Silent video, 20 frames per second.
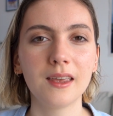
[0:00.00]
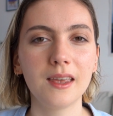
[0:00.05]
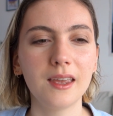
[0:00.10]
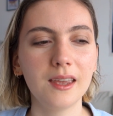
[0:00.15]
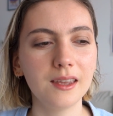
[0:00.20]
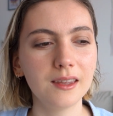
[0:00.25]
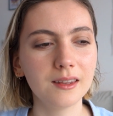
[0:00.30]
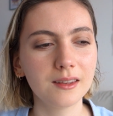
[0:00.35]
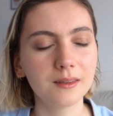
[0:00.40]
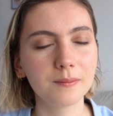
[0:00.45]

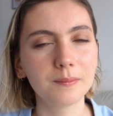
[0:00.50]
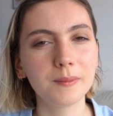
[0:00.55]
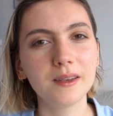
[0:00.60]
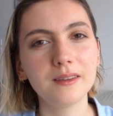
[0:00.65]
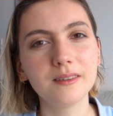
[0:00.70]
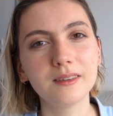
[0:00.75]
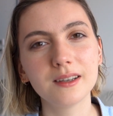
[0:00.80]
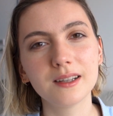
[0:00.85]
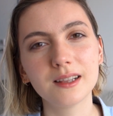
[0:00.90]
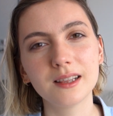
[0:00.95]
And
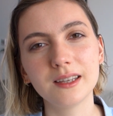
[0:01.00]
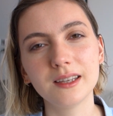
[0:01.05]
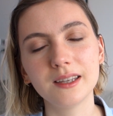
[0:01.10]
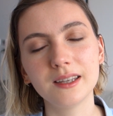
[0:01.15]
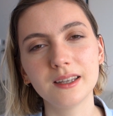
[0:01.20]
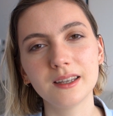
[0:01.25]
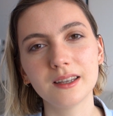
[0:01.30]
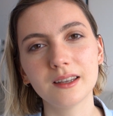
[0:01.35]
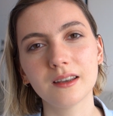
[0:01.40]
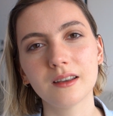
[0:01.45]

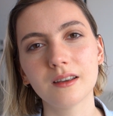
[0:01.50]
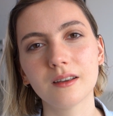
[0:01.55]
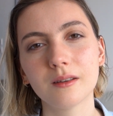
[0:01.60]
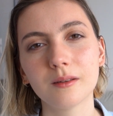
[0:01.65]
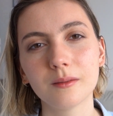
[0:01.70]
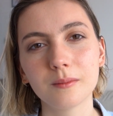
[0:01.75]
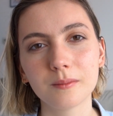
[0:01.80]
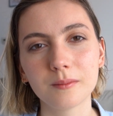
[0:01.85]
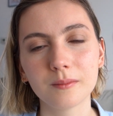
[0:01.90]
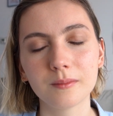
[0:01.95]
basically,
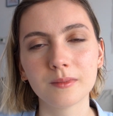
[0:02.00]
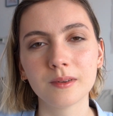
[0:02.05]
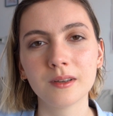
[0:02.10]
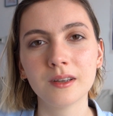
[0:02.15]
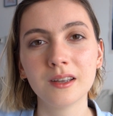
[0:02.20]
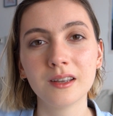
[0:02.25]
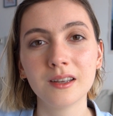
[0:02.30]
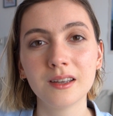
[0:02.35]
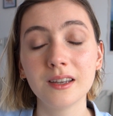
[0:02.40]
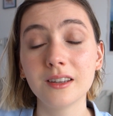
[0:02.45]

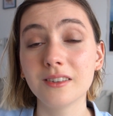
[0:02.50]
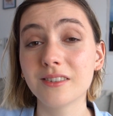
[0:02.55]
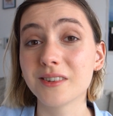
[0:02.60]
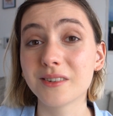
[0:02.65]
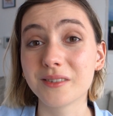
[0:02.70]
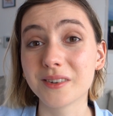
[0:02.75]
it's